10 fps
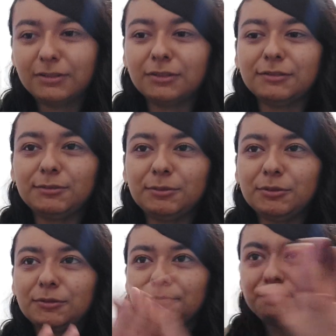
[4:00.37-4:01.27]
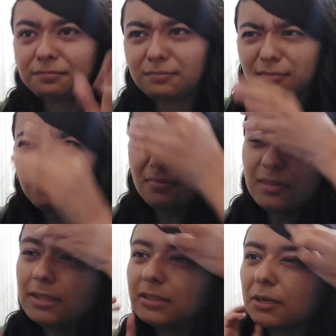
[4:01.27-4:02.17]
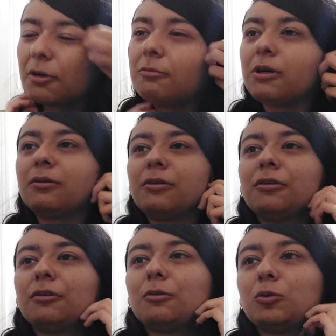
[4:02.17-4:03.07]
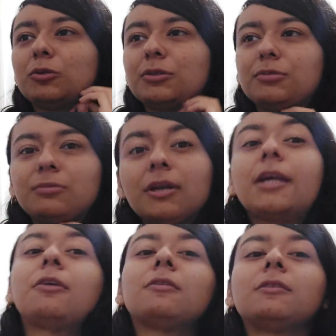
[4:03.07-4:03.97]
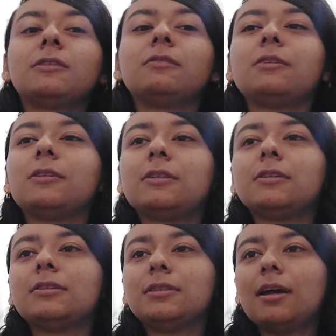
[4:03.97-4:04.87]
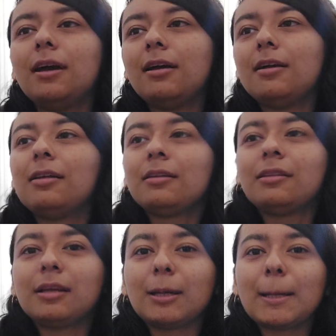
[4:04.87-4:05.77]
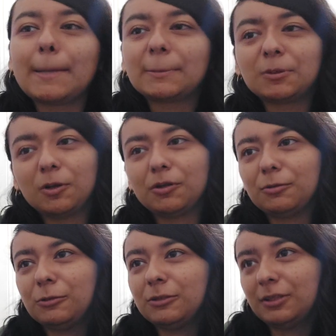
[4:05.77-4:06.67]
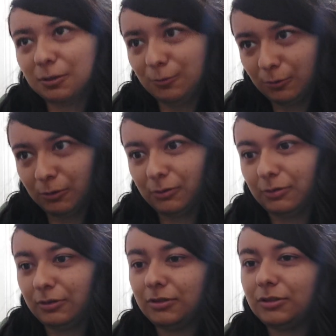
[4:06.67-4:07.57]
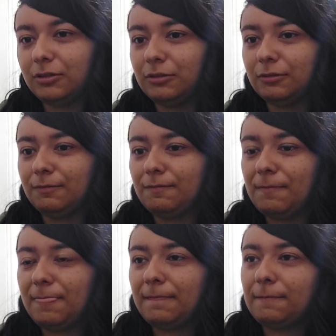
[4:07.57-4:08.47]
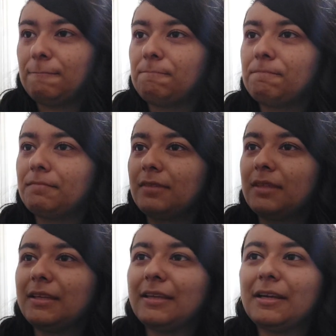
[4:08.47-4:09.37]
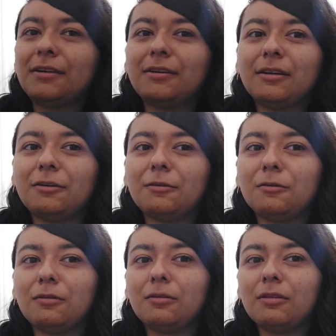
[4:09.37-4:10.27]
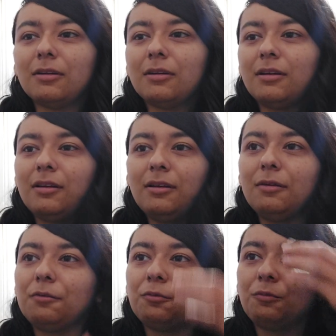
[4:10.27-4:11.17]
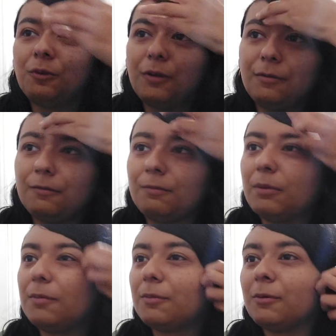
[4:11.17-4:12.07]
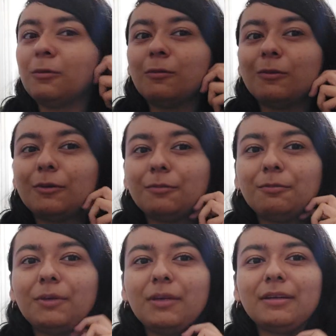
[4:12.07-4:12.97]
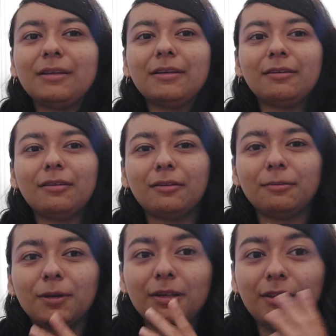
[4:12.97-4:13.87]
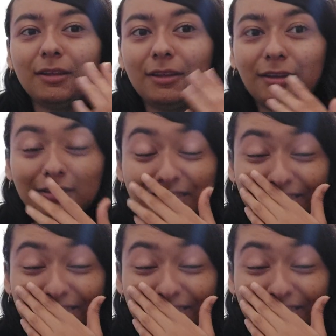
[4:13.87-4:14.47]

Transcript: and just you know talk about you know just regular civilians like otherwise he wouldn't you know care at all when people were being killed by the